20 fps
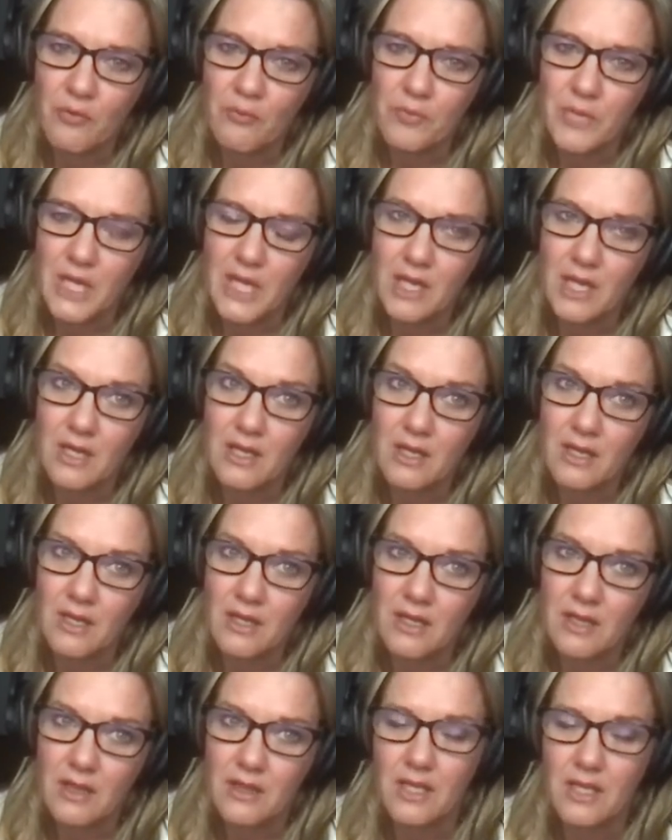But
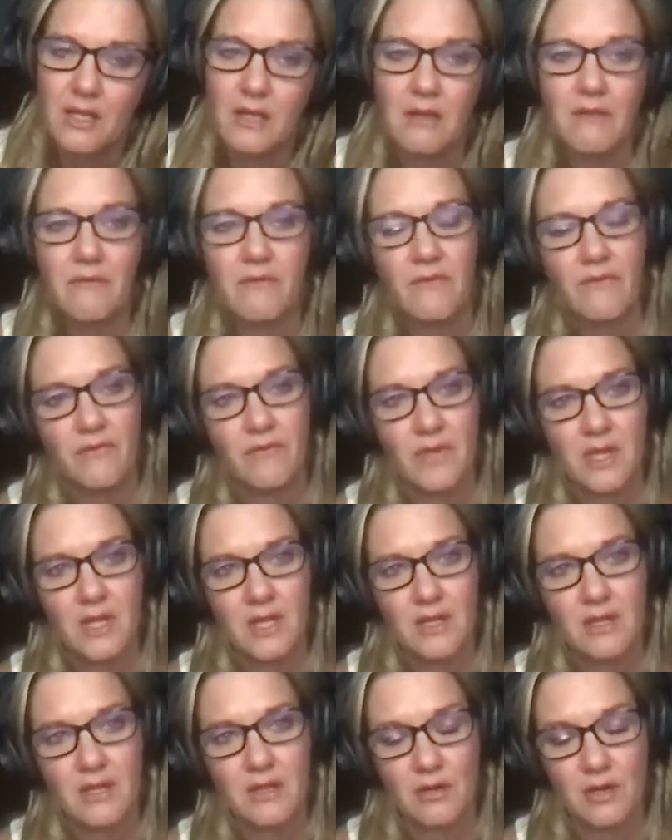I think if
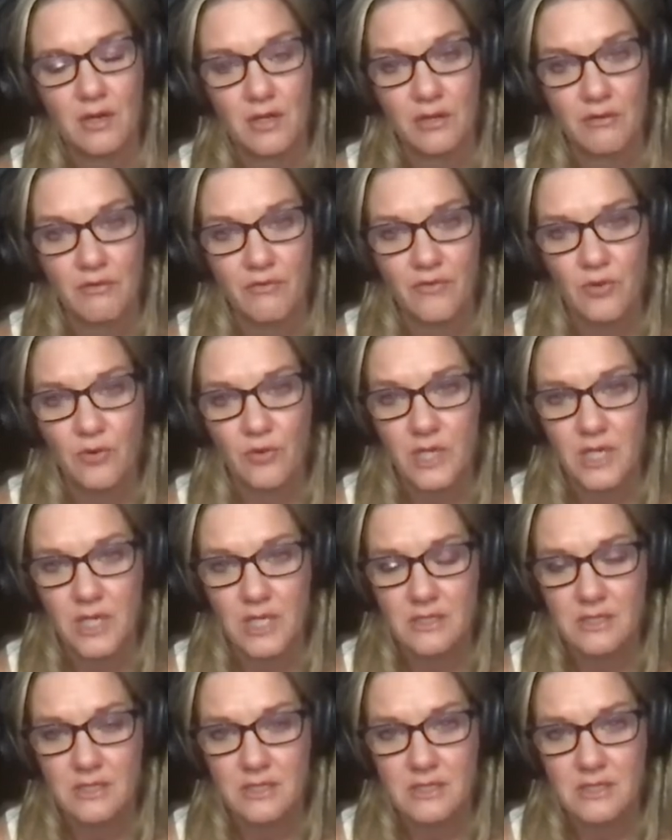you're in your
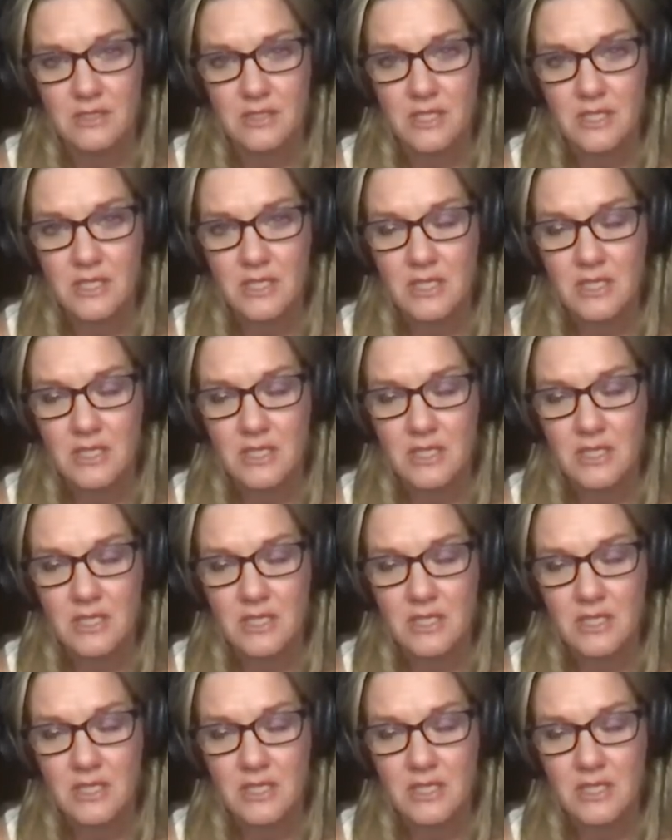40s